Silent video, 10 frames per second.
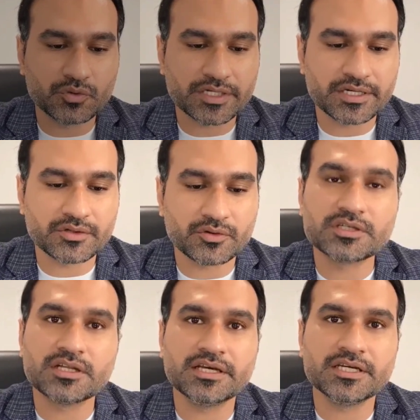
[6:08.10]
cannot
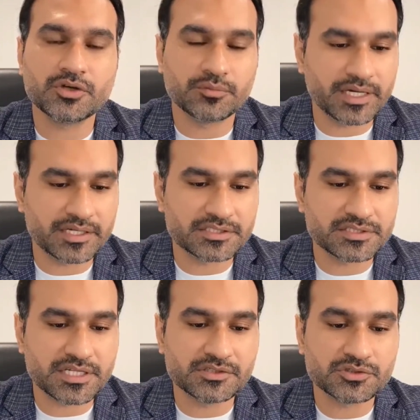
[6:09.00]
delay your marriage,
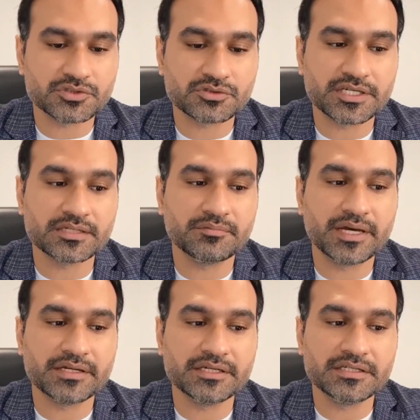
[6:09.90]
then you should get
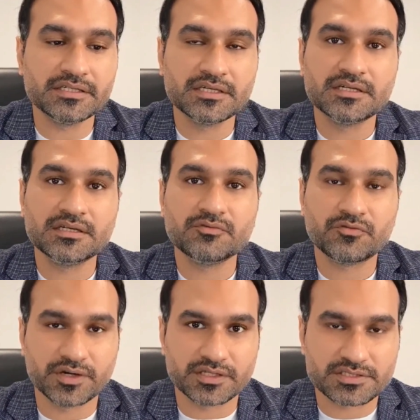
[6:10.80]
married
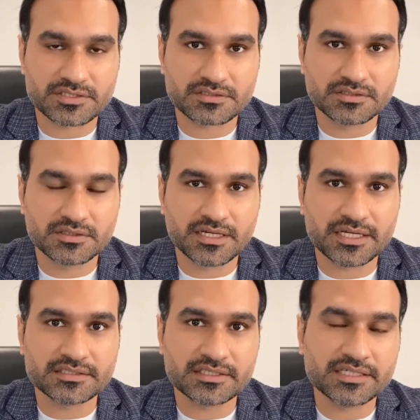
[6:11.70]
first,
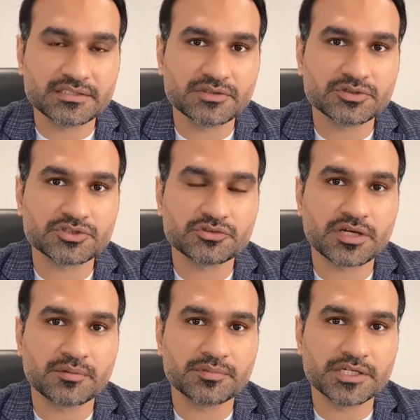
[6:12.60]
and then you should
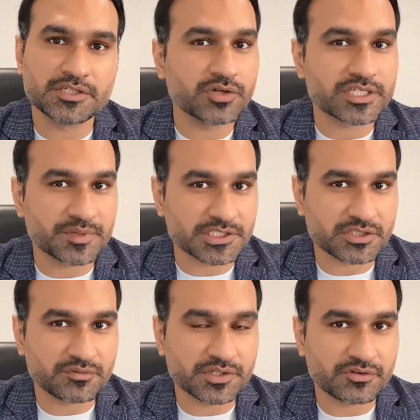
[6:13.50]
update your
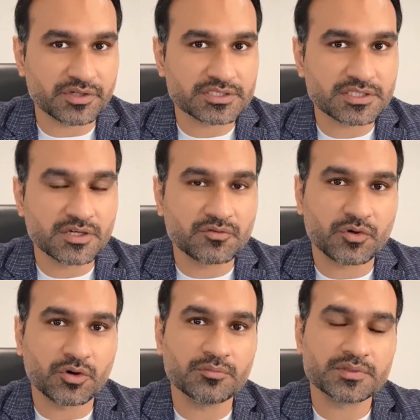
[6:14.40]
expression of interest
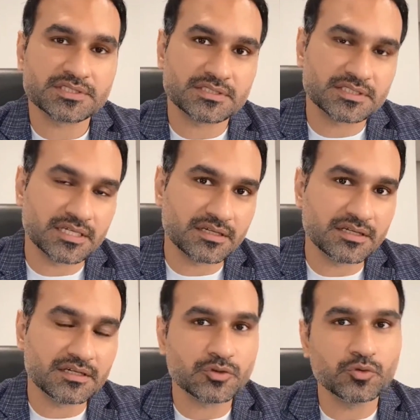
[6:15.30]
from
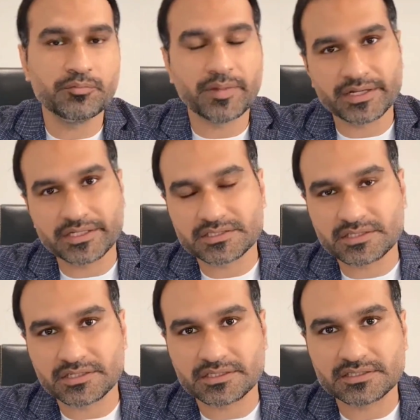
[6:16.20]
single to married
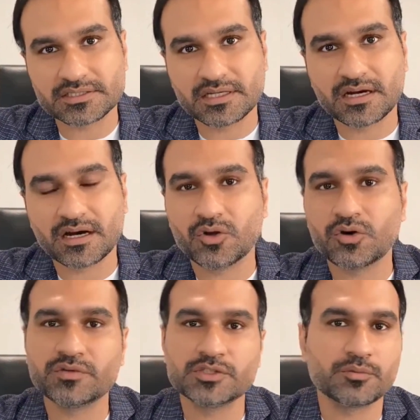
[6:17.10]
status
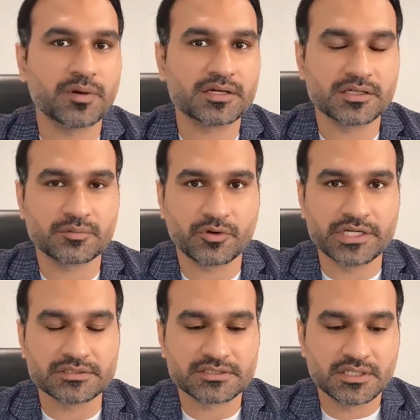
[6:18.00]
along with your partner
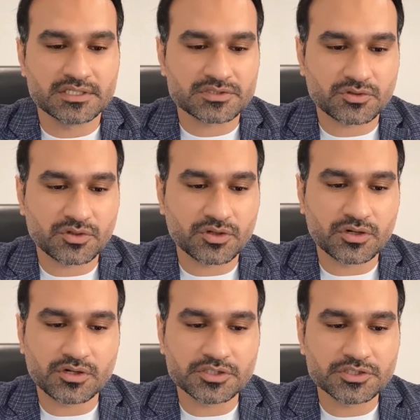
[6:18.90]
points.
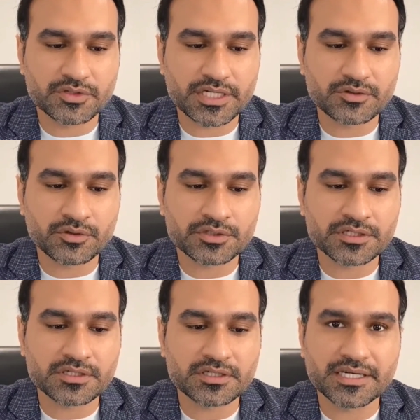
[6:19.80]
So you cannot
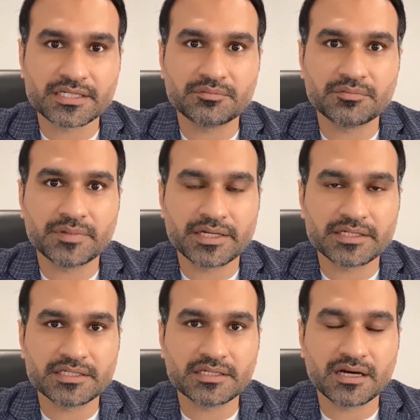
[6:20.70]
get
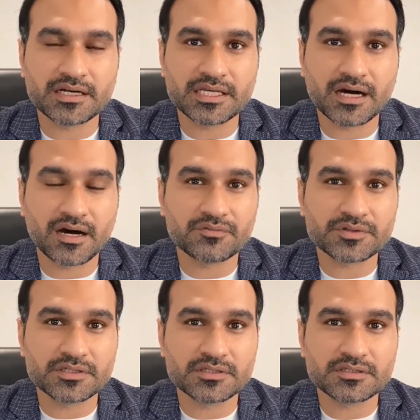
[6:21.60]
married
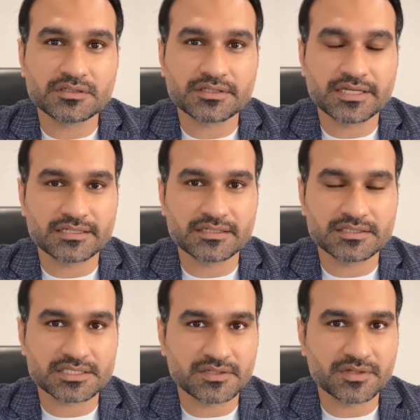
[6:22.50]
after
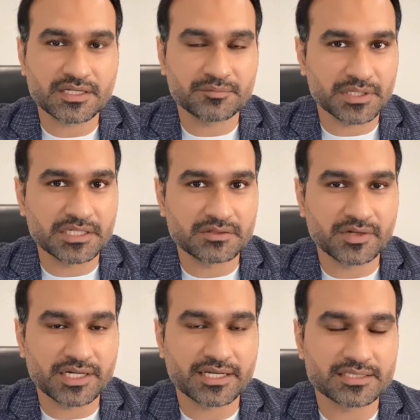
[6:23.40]
receiving a
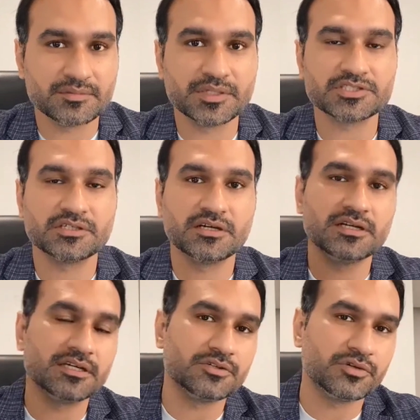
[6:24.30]
pre-invite. As I mentioned
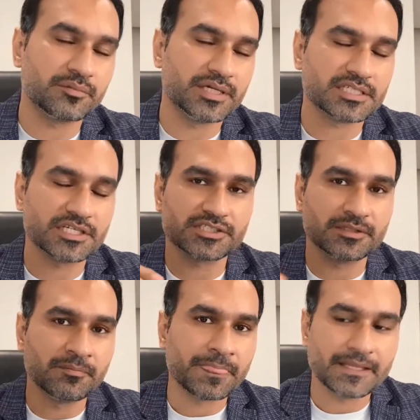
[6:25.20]
earlier during my
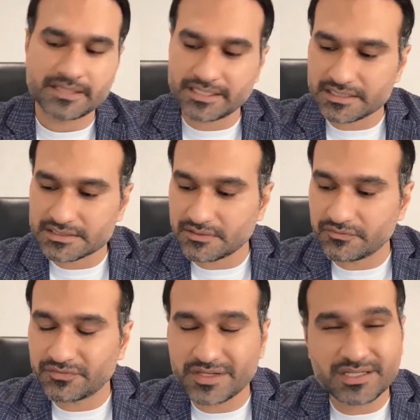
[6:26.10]
session, that it's a
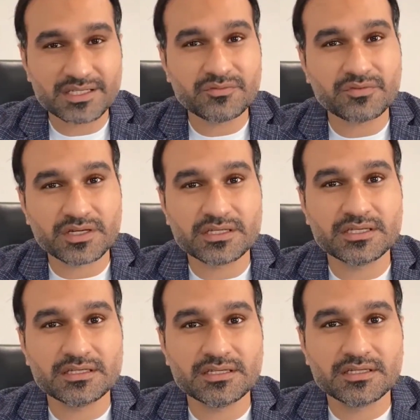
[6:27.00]
very,
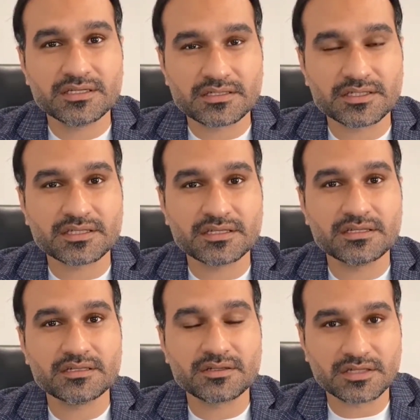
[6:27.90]
very
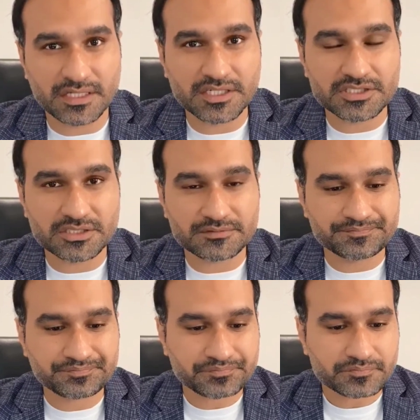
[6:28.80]
critical condition.
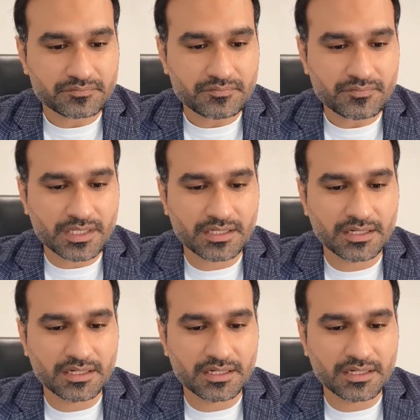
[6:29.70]
You